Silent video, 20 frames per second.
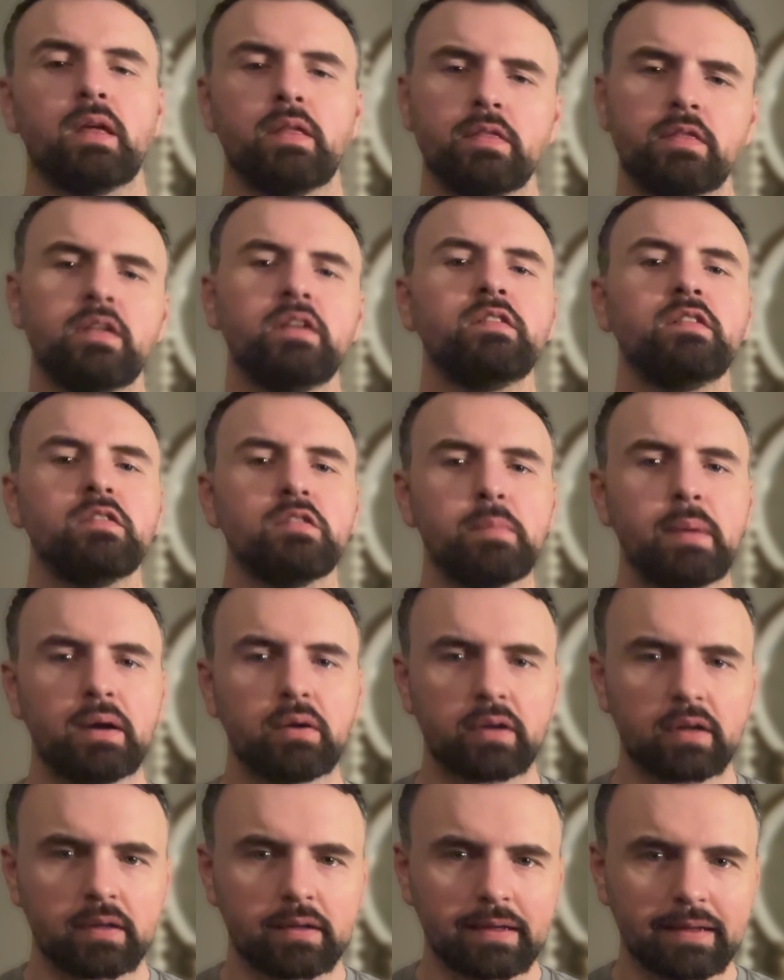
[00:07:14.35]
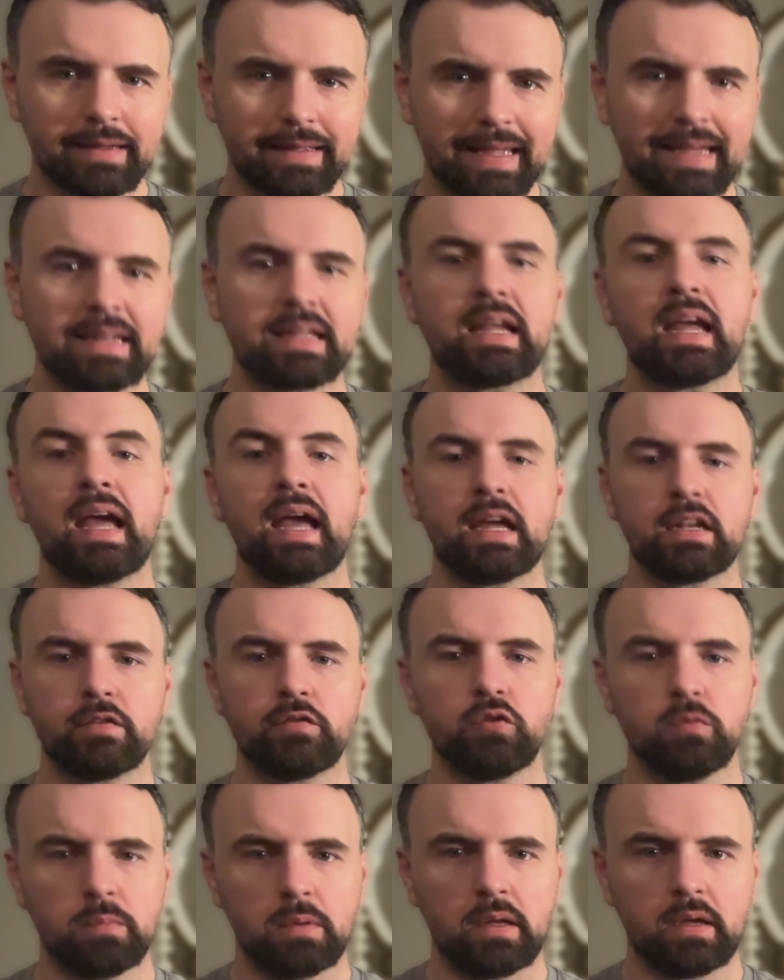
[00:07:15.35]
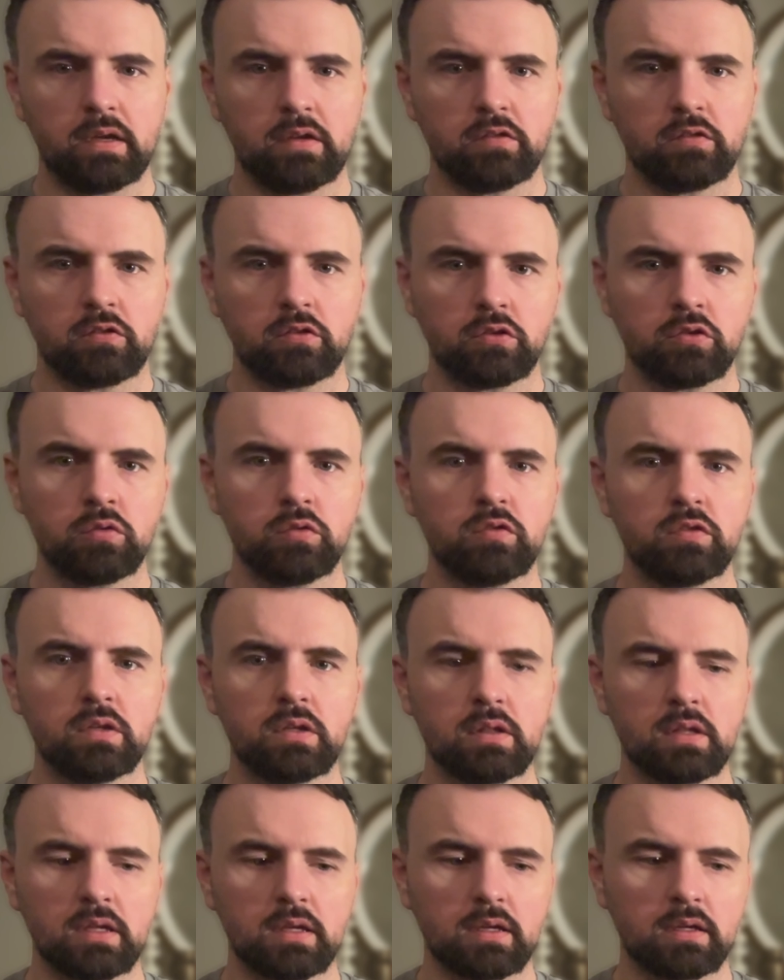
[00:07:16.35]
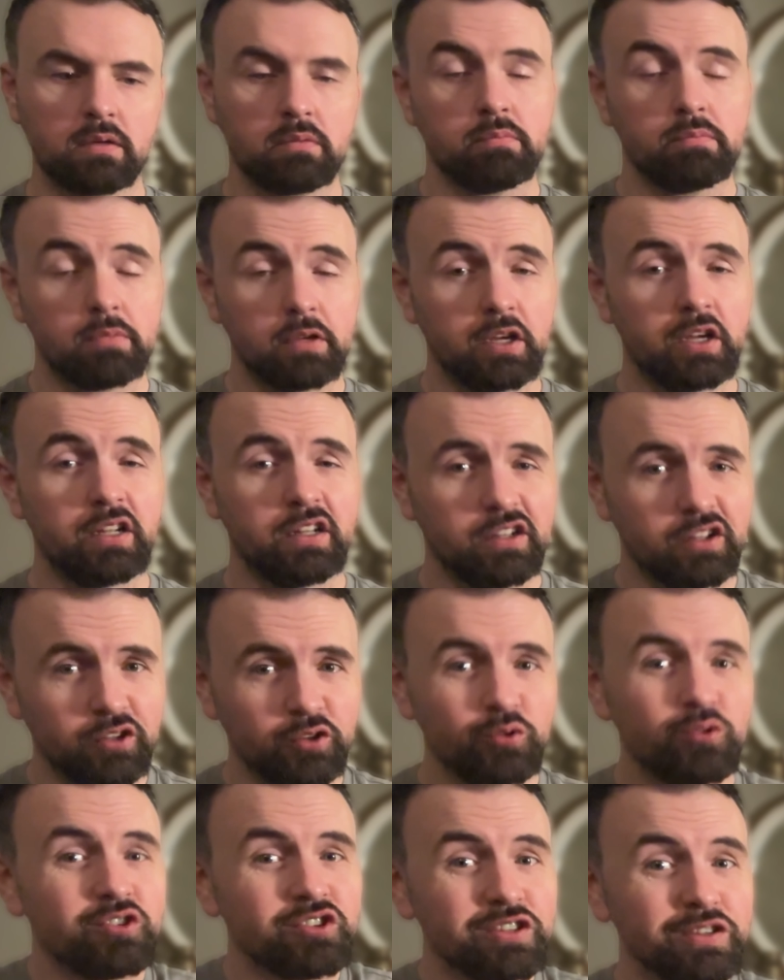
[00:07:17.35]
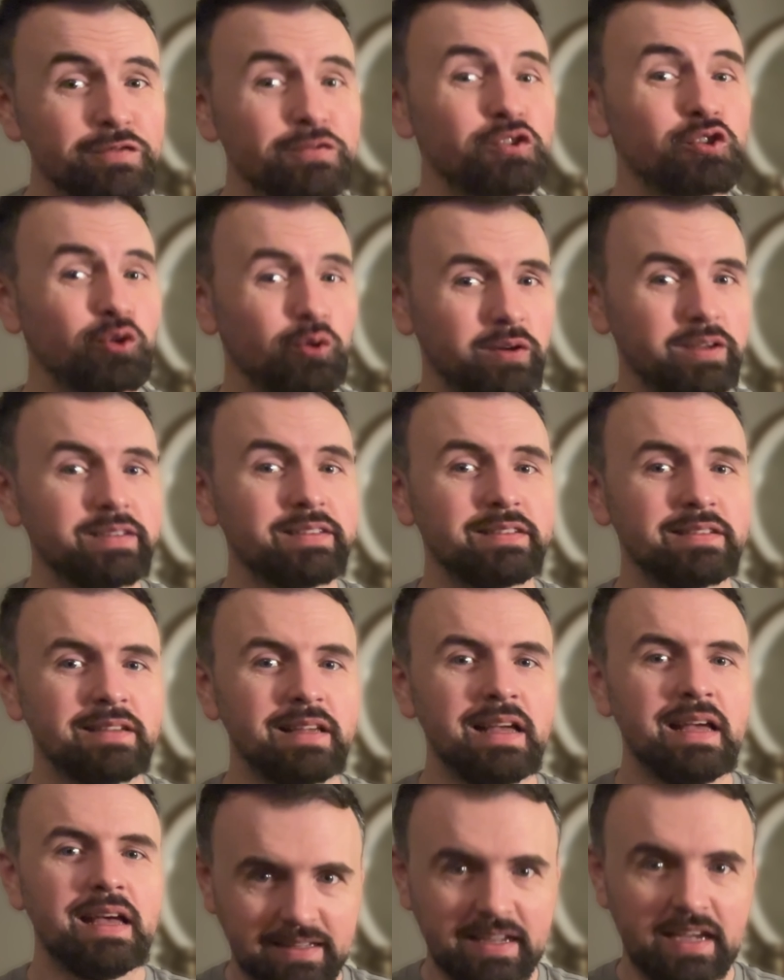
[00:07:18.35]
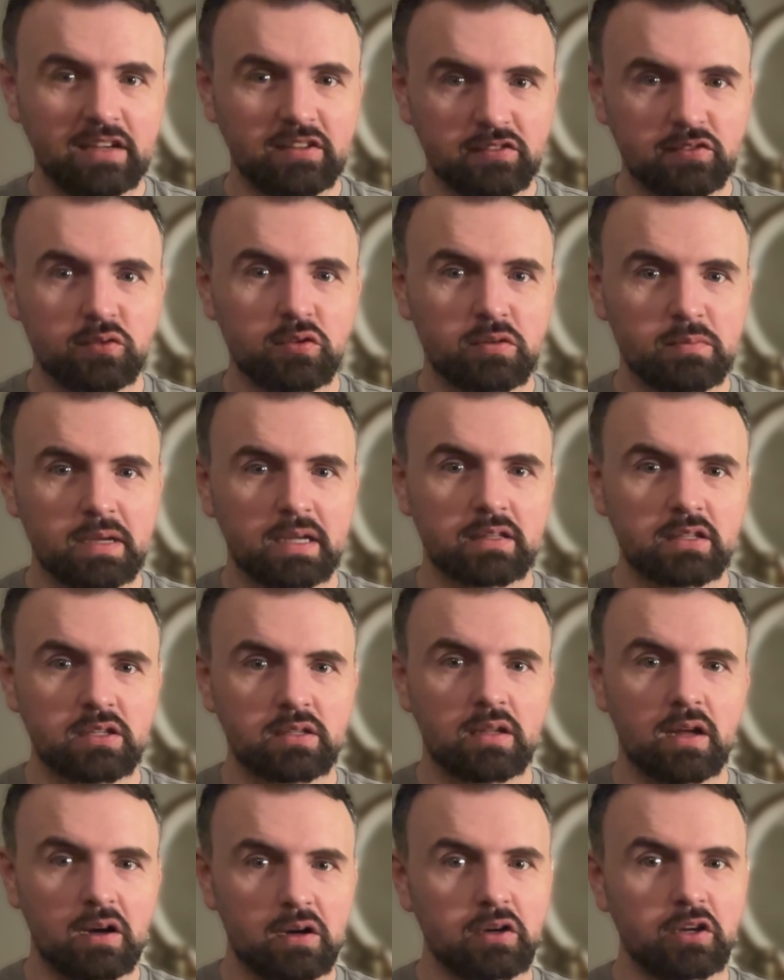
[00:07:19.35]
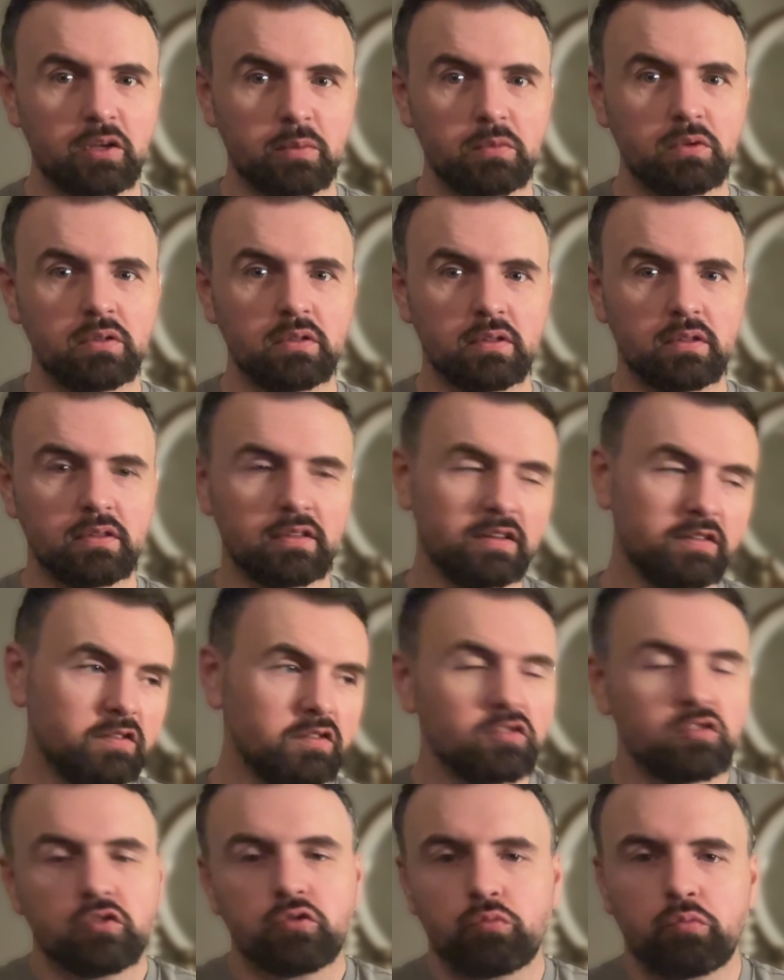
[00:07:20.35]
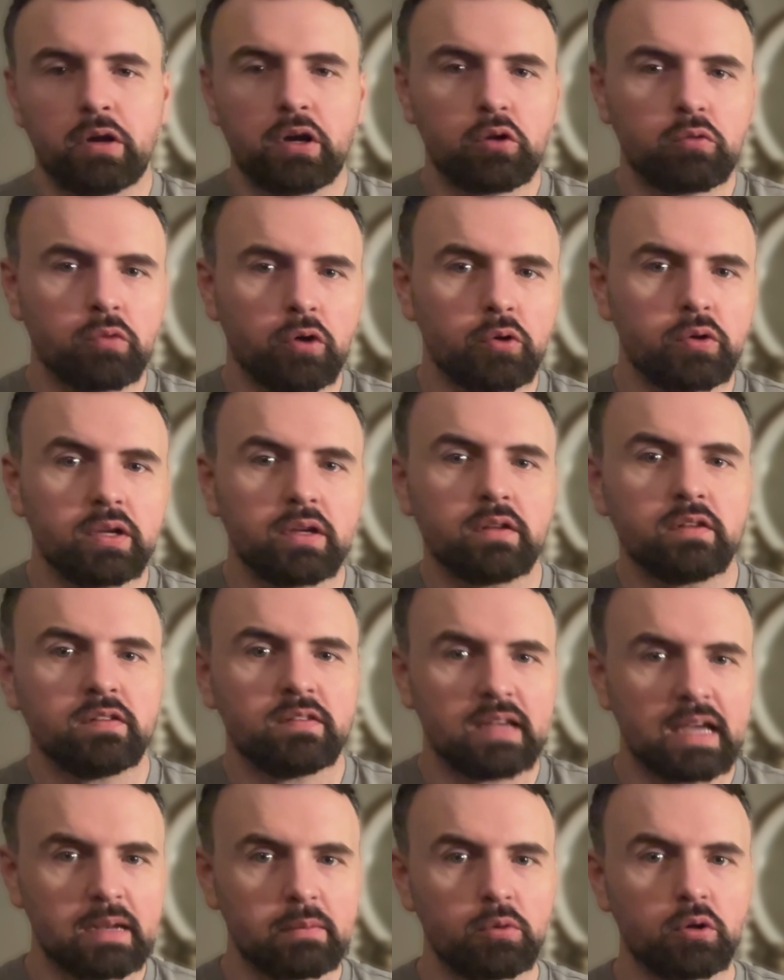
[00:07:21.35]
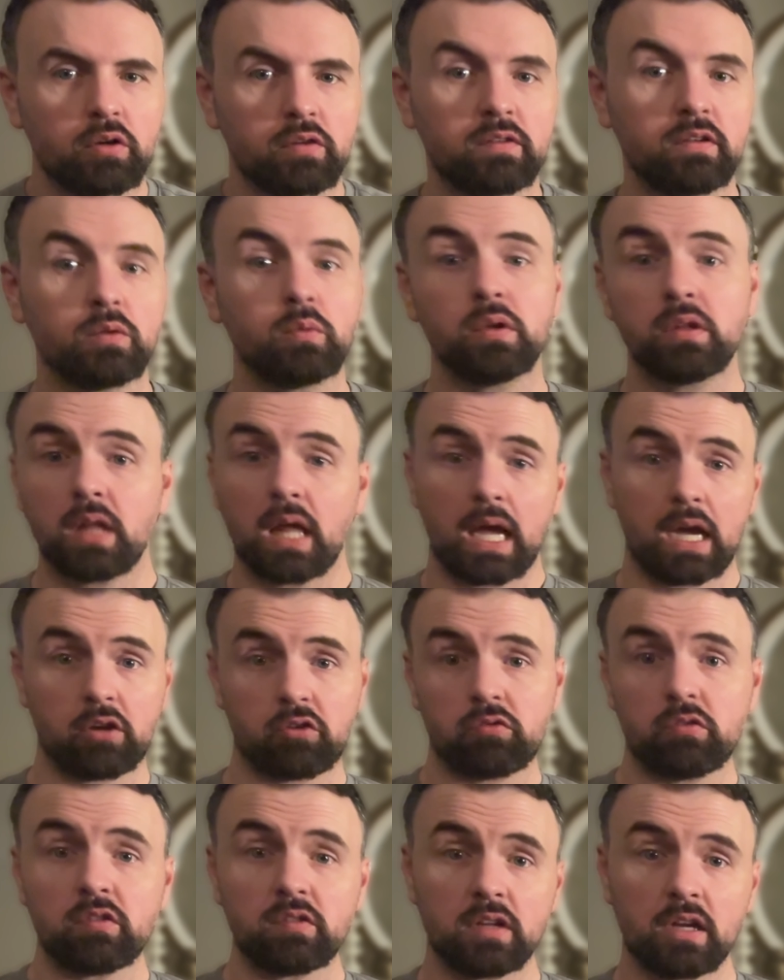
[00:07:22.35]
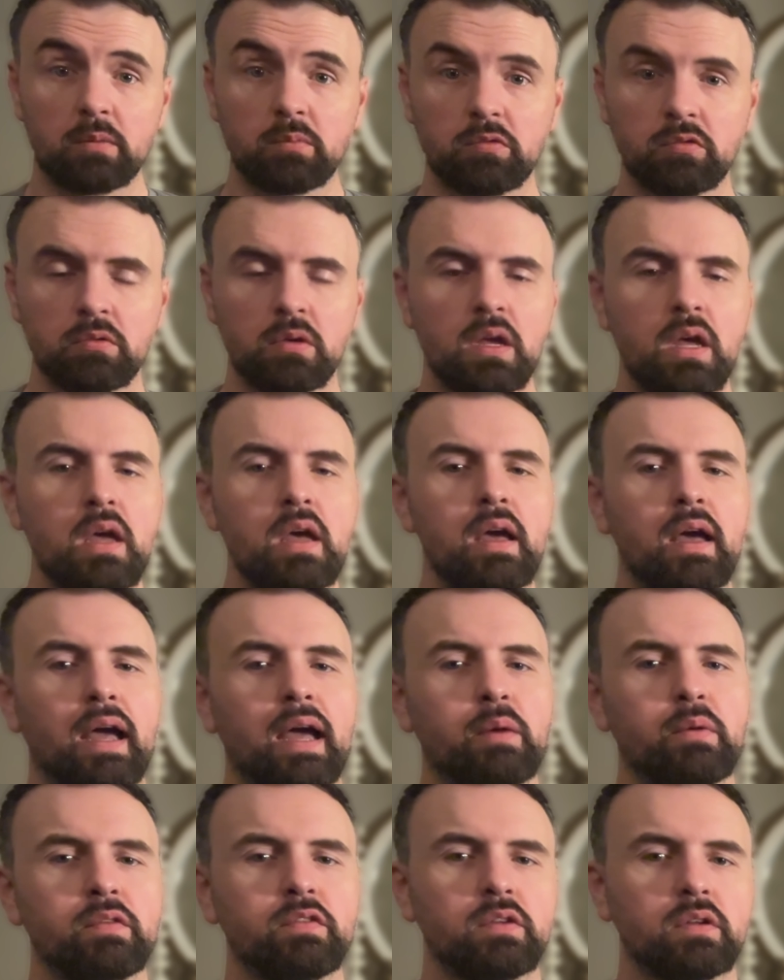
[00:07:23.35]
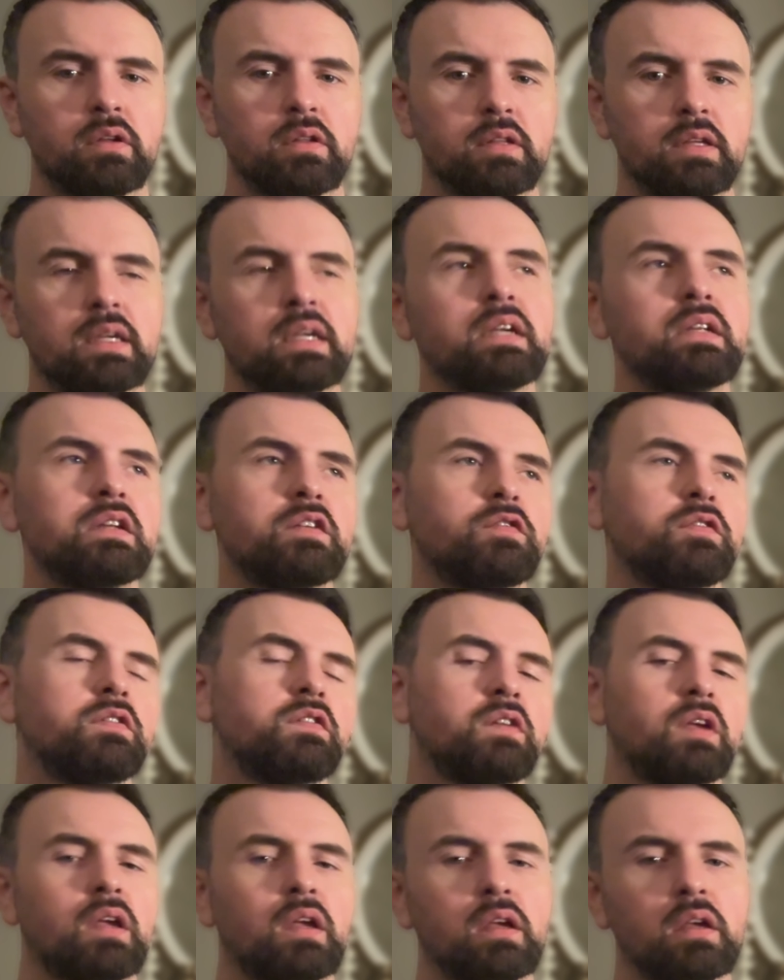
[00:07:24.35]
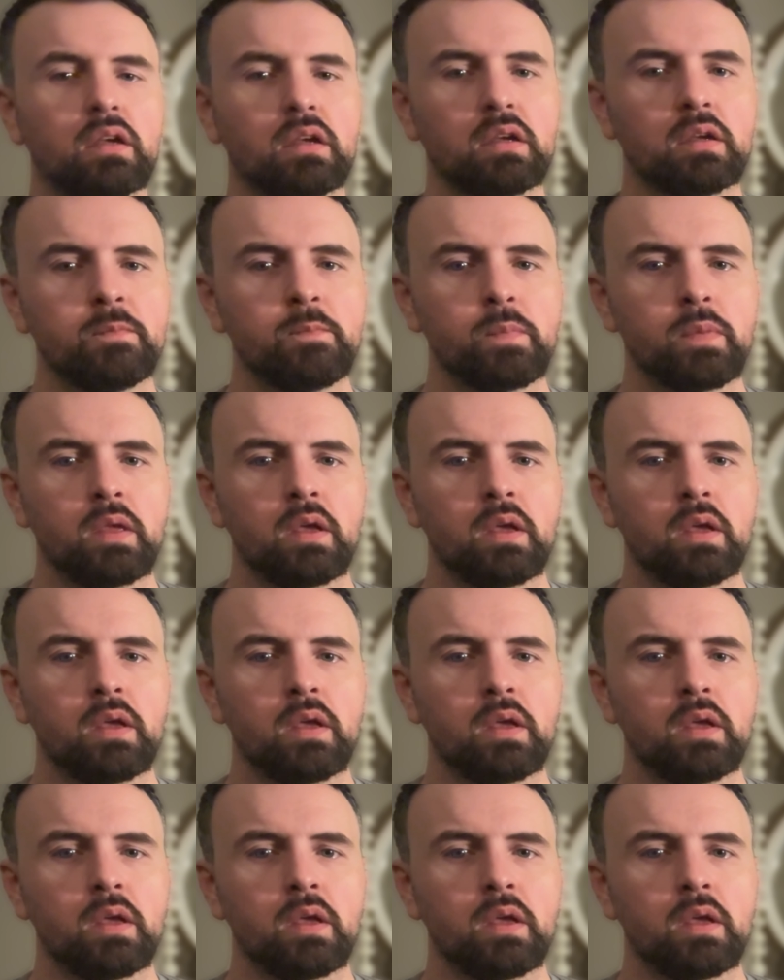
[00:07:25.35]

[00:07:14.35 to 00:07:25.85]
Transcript: This is about getting ahead of your players, using the illusion of choice. Yes, you can make the argument this is just railroading and sandboxing with extra steps. However, the key difference here